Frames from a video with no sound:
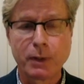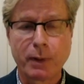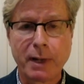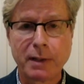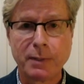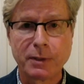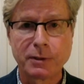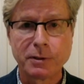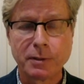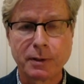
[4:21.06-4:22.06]
Trade
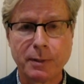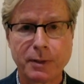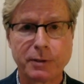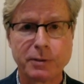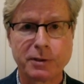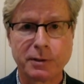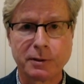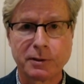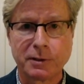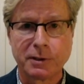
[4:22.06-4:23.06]
Commissioner, Commissioner
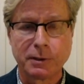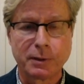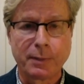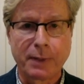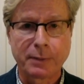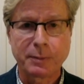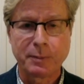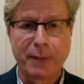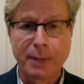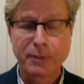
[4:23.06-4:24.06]
Cecilia
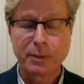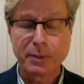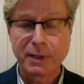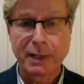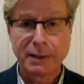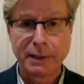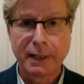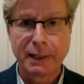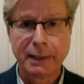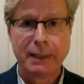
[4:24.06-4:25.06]
Malmstrom said
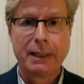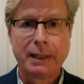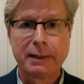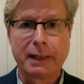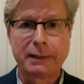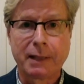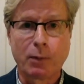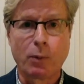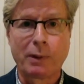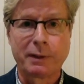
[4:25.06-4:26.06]
today that they
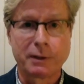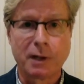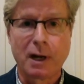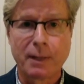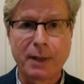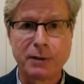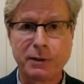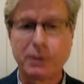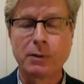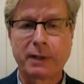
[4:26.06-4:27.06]
were willing to talk about
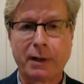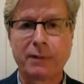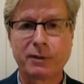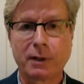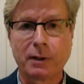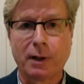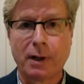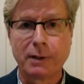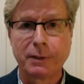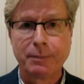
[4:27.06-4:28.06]
zero tariffs on
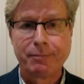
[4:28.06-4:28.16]
cars.